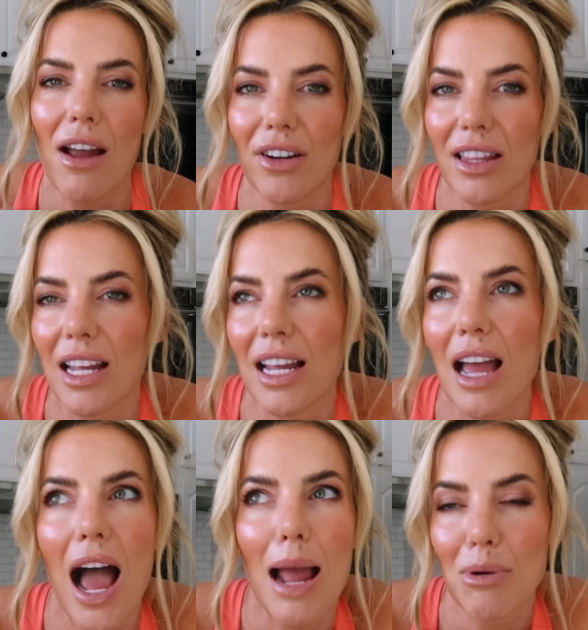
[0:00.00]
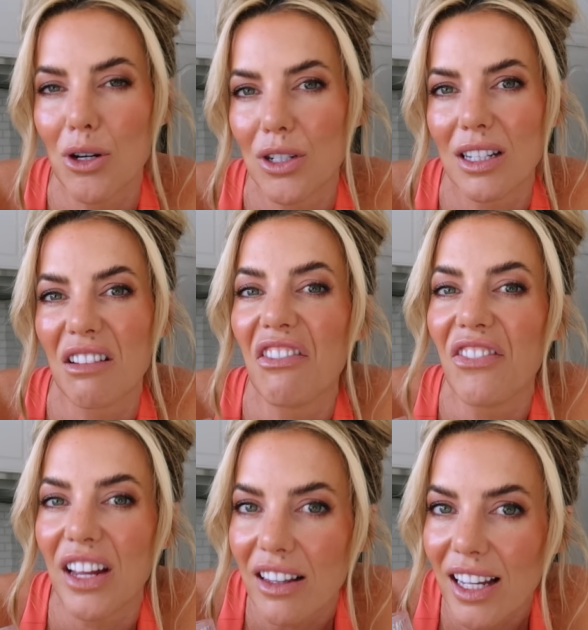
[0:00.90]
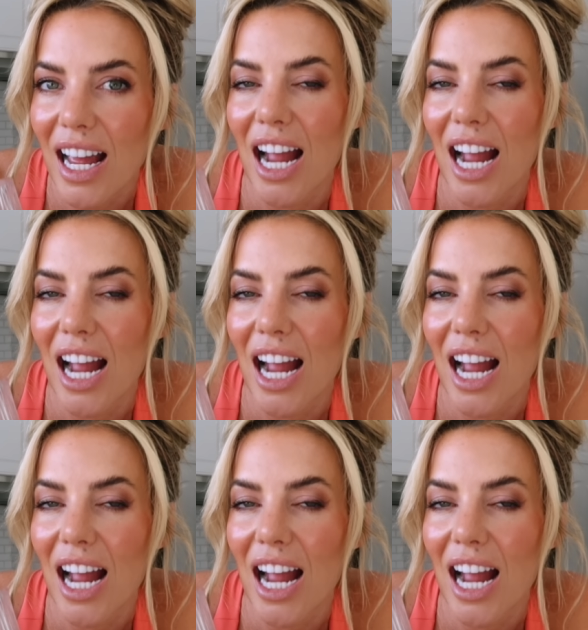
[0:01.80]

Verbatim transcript: everything. I personally feel it.